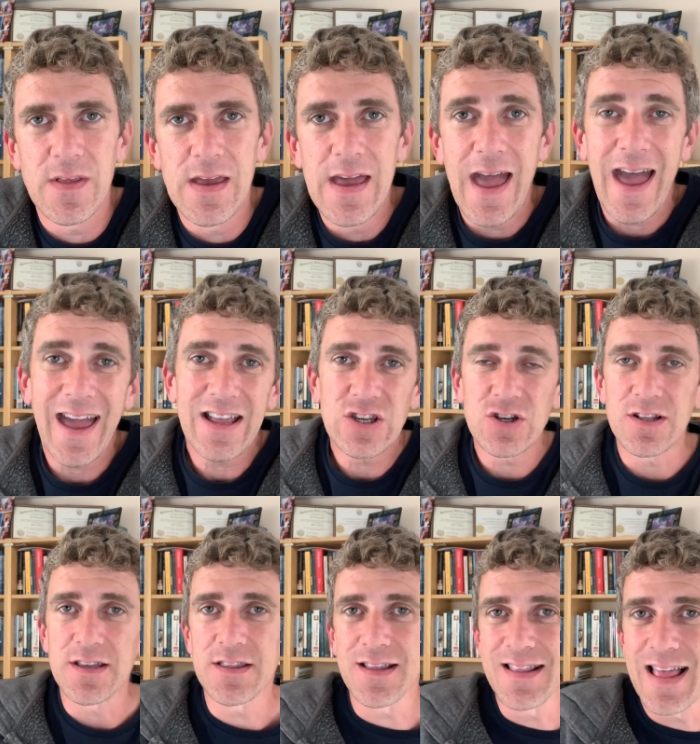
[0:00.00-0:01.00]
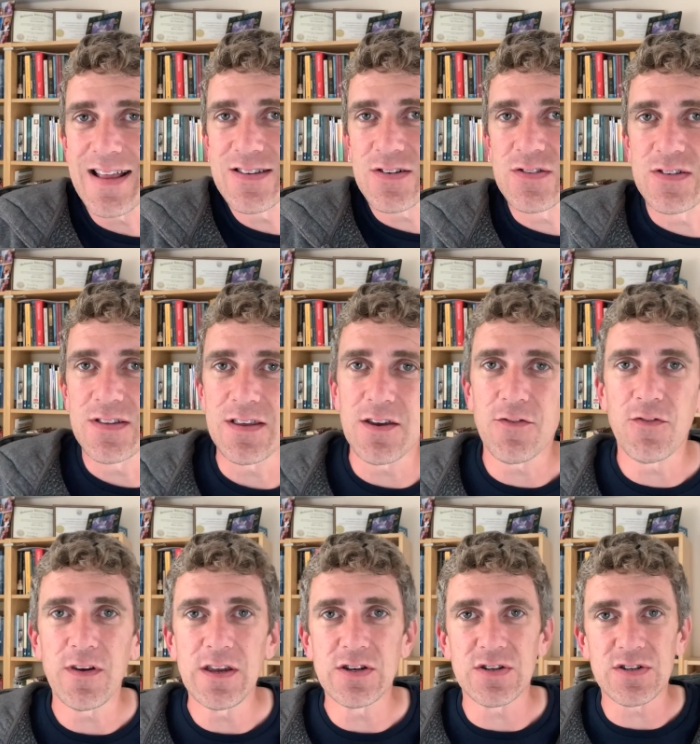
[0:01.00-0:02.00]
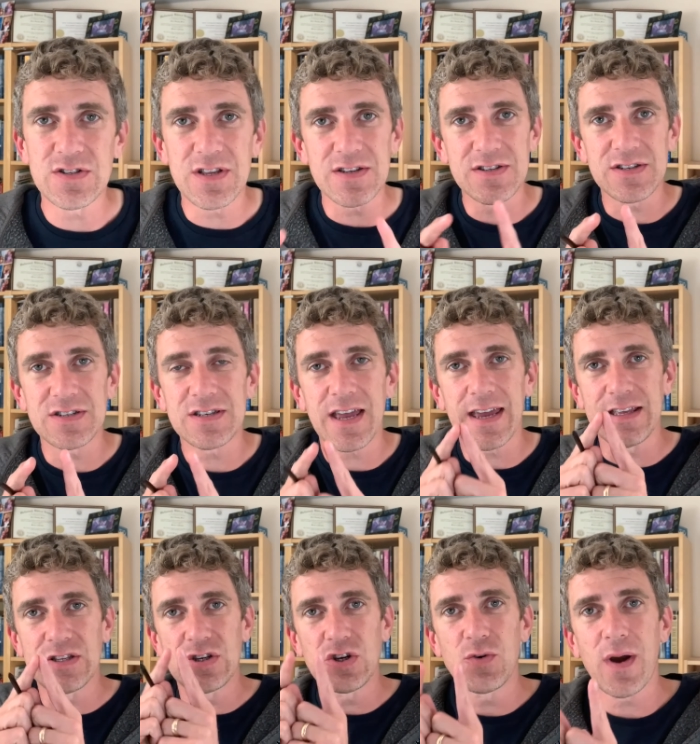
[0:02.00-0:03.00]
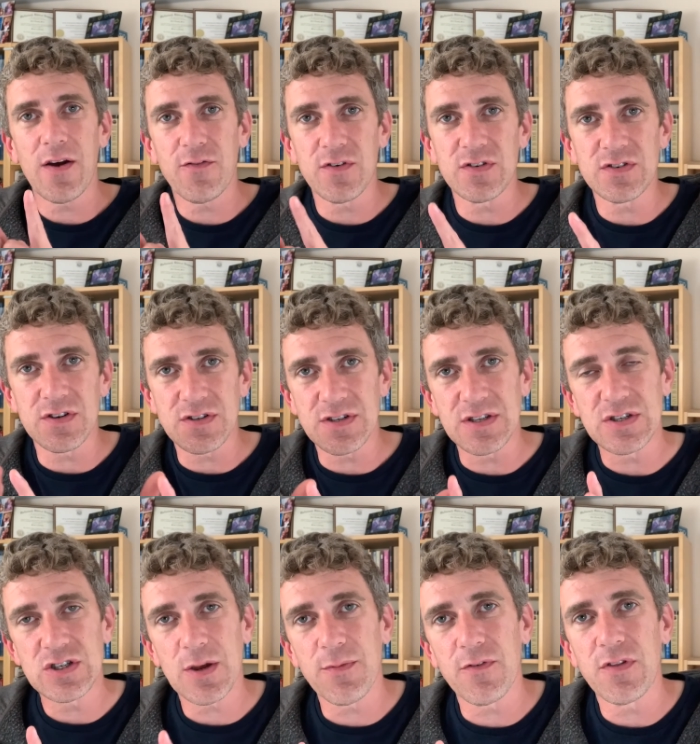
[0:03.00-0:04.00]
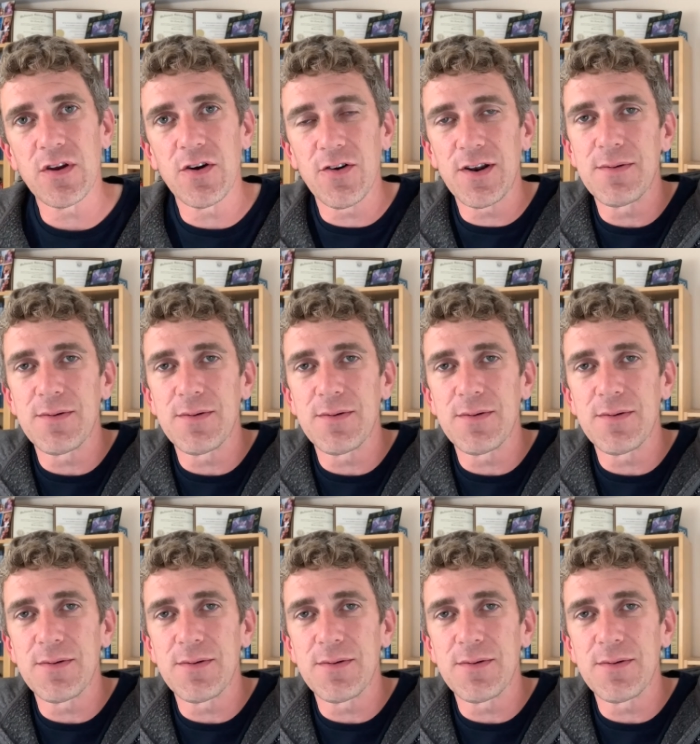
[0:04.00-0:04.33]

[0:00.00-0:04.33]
Actually, the letter to the Ephesians doesn't say to Ephesus in some of the early